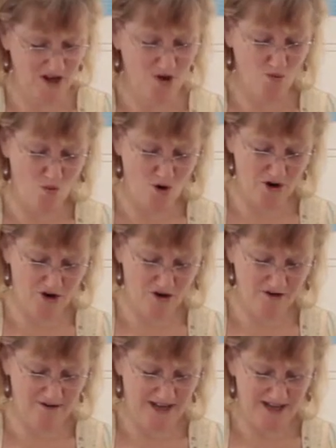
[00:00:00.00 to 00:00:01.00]

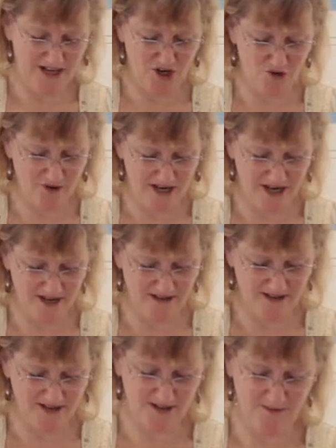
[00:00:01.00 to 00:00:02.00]
Water,
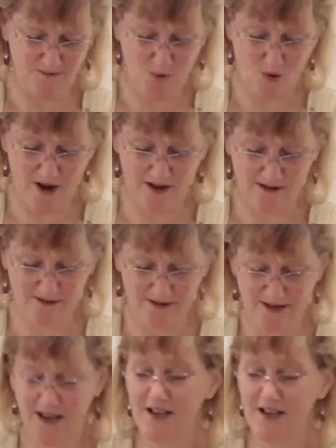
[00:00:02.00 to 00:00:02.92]
ingredients, boil.